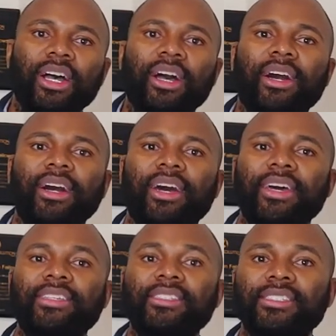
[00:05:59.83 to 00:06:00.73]
uh,
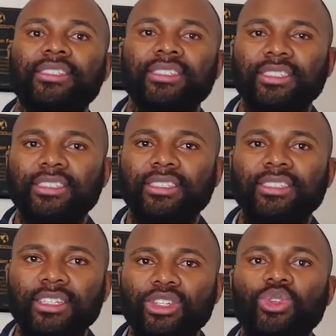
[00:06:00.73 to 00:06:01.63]
as
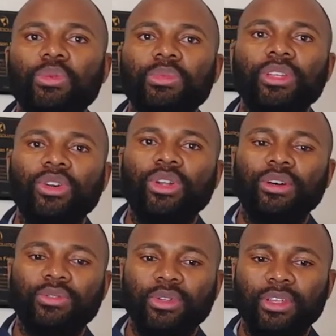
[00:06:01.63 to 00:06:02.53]
it should be in order for